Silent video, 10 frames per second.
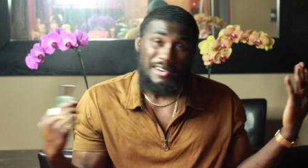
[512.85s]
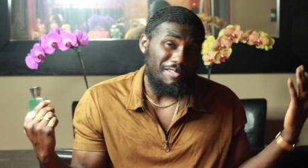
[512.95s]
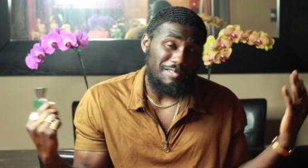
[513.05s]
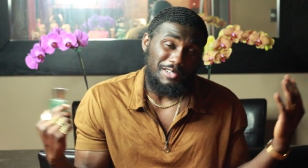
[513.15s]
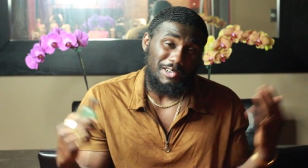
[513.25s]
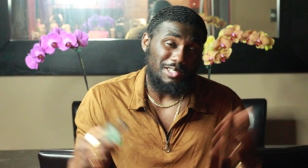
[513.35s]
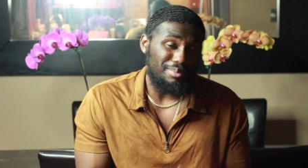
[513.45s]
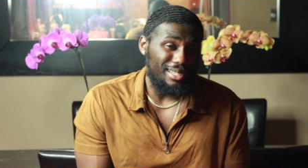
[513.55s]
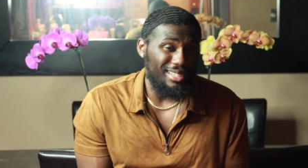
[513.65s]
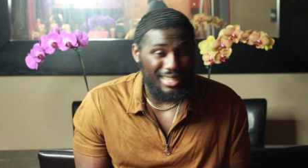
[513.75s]
who knows
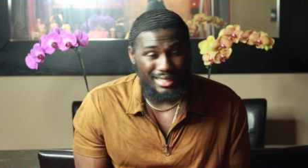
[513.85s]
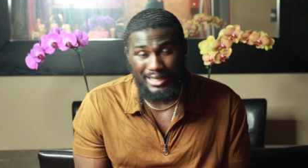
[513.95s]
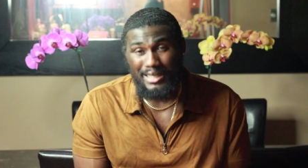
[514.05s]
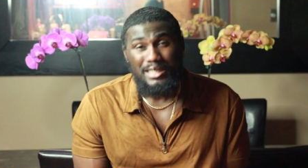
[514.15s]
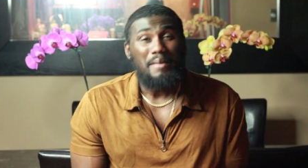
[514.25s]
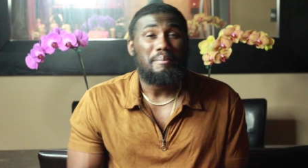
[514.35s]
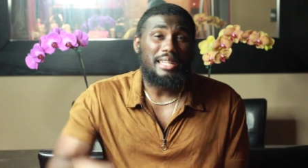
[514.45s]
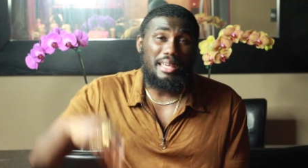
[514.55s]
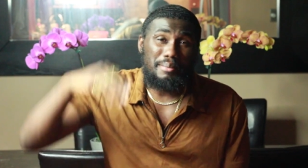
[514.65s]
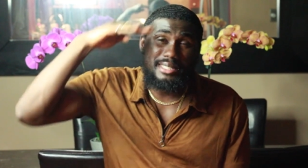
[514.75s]
but yes
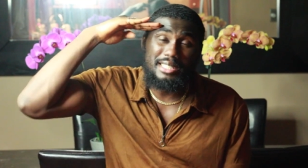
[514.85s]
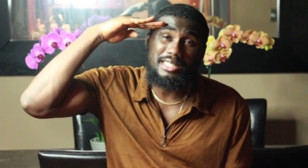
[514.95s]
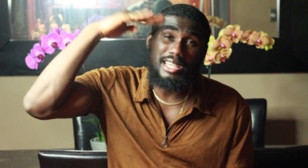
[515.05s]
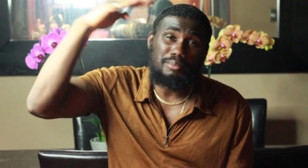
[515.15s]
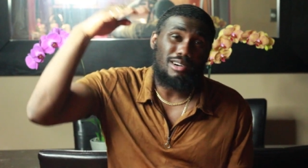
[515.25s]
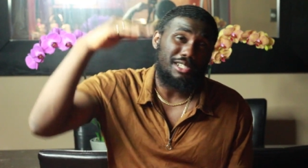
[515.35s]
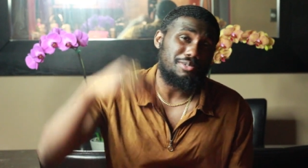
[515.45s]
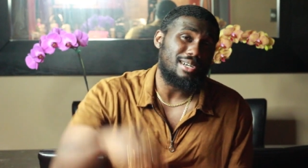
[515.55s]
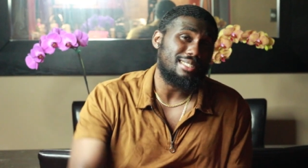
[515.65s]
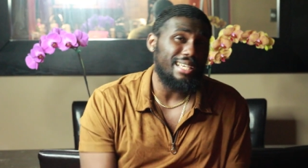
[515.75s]
my name is Jesse
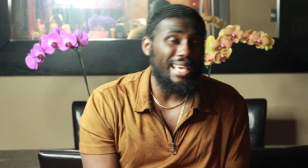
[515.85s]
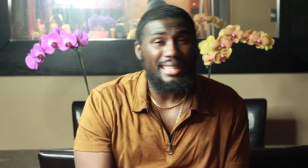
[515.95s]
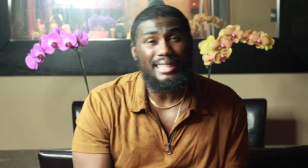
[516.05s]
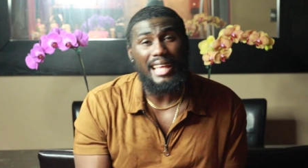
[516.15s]
Aboagye once again.